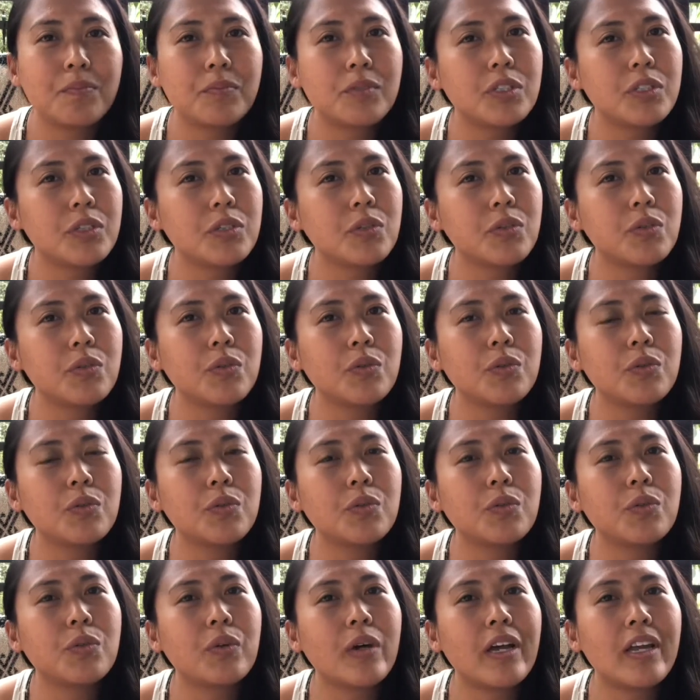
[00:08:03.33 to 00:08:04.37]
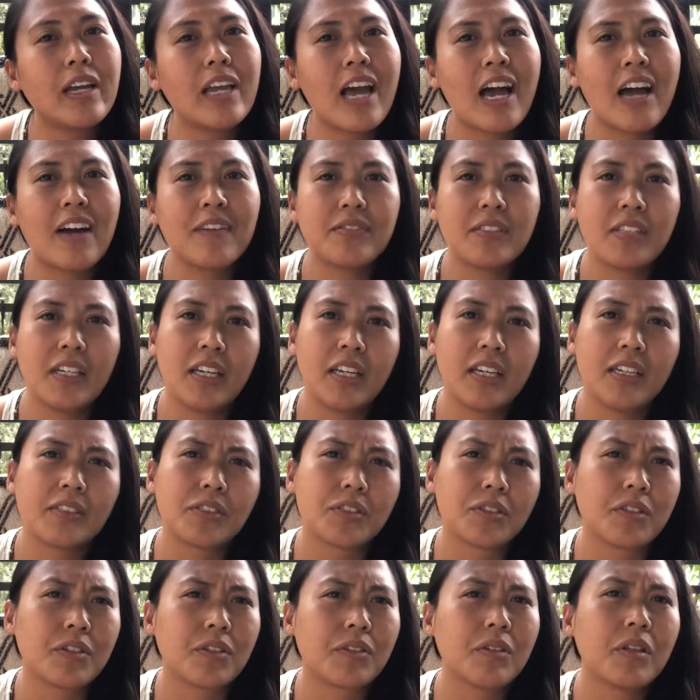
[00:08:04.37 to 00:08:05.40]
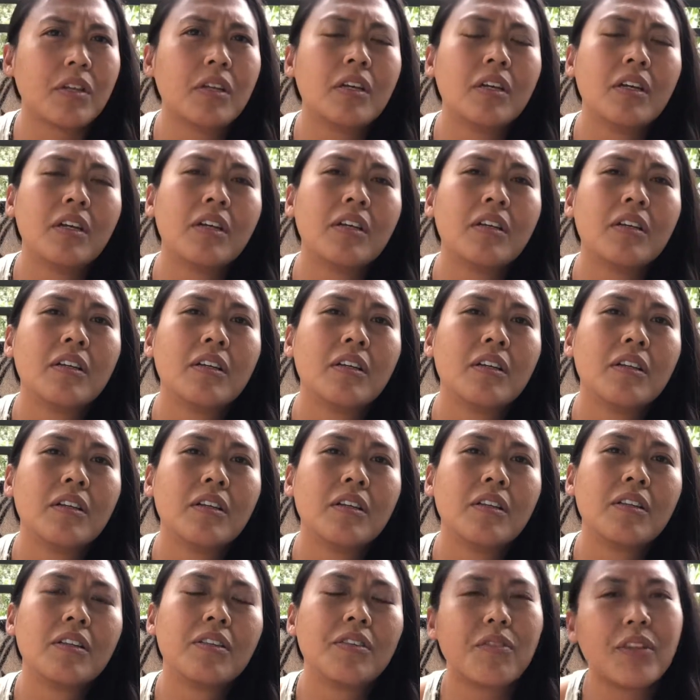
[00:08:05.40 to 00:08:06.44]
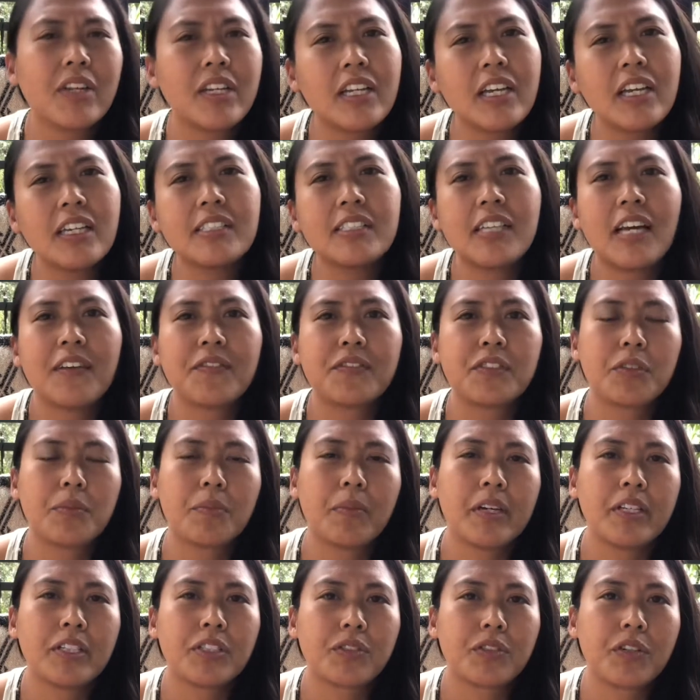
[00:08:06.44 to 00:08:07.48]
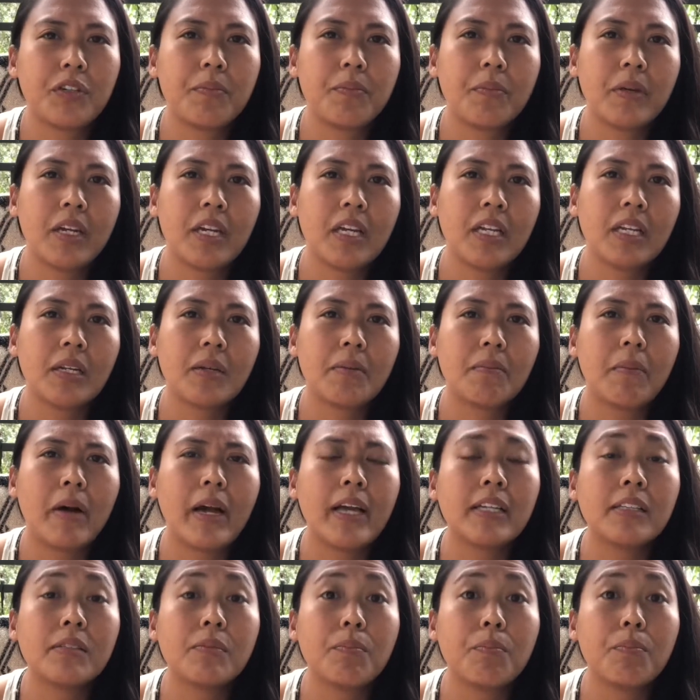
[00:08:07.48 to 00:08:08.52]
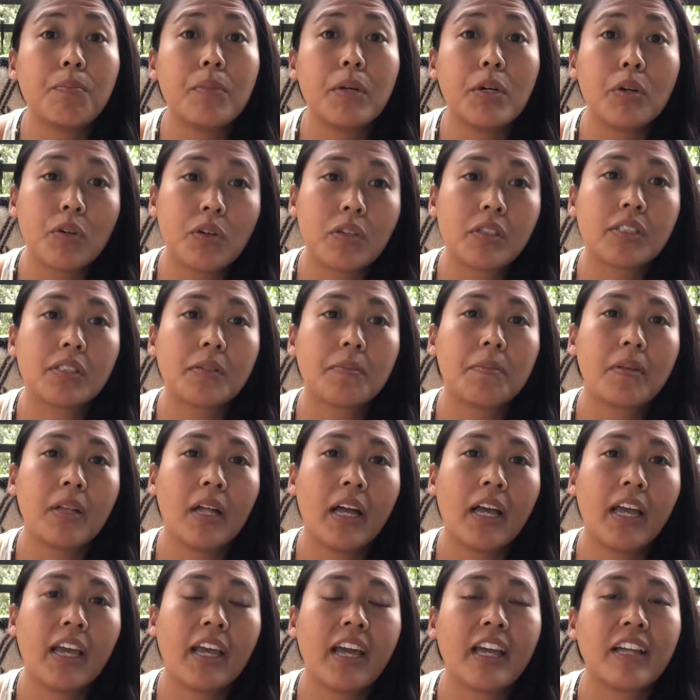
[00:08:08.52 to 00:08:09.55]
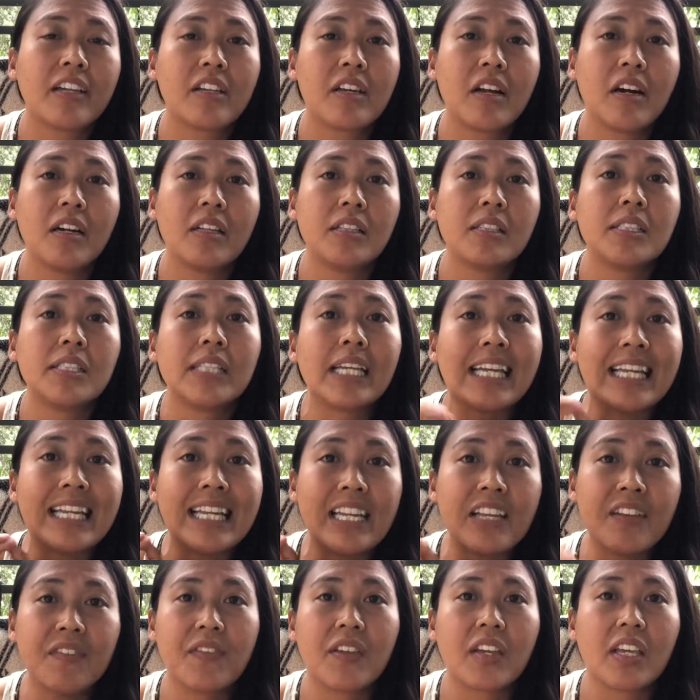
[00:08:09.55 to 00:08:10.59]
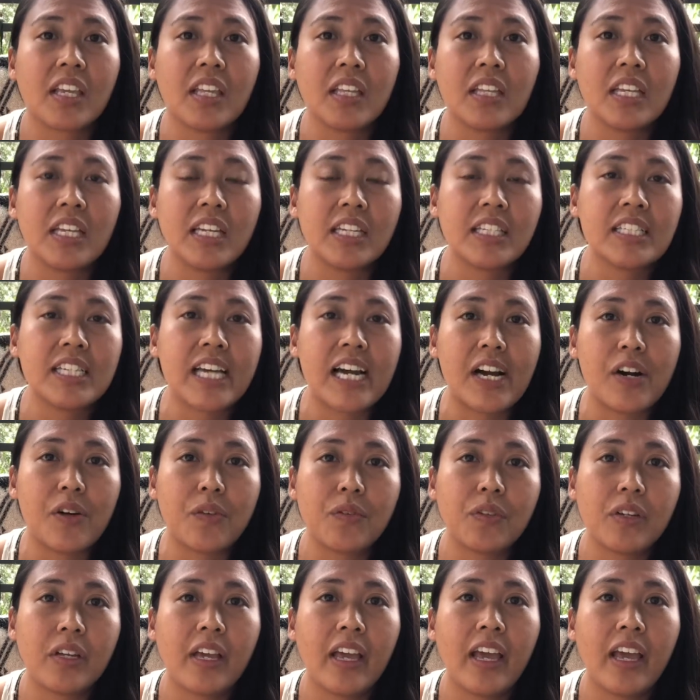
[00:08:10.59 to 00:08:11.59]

2.5 days or 3 days after my treatment, my milk supply had gone significantly down.